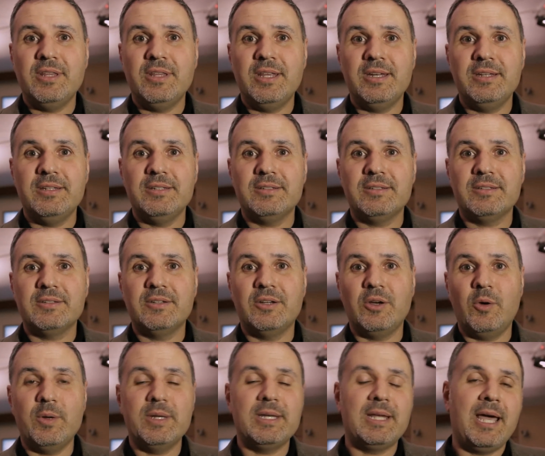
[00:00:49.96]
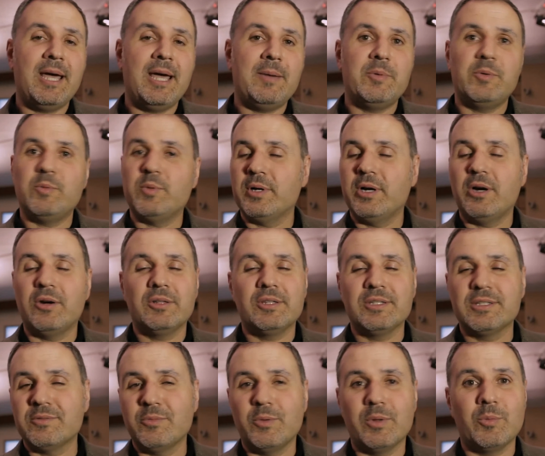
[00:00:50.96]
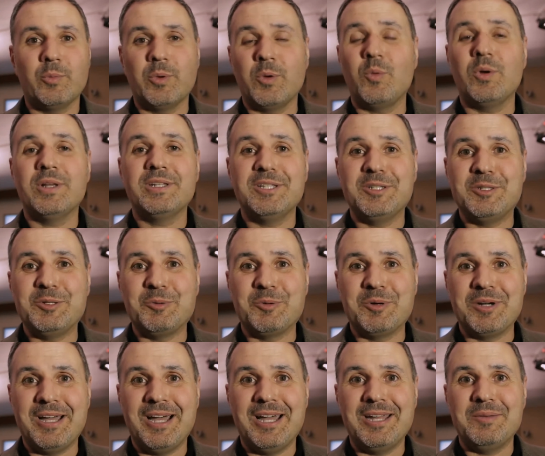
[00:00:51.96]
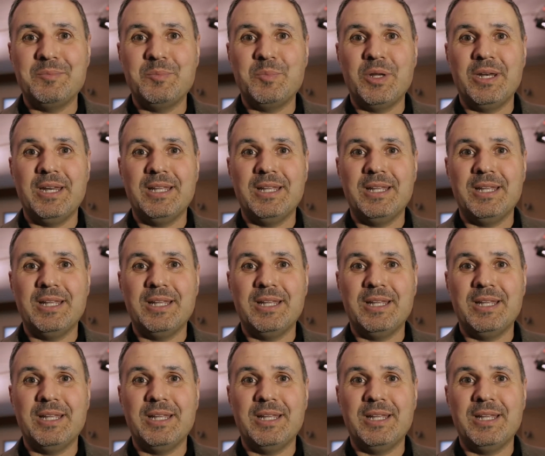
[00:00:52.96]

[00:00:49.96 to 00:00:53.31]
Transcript: that is going to happen regardless of whether we want it to or not.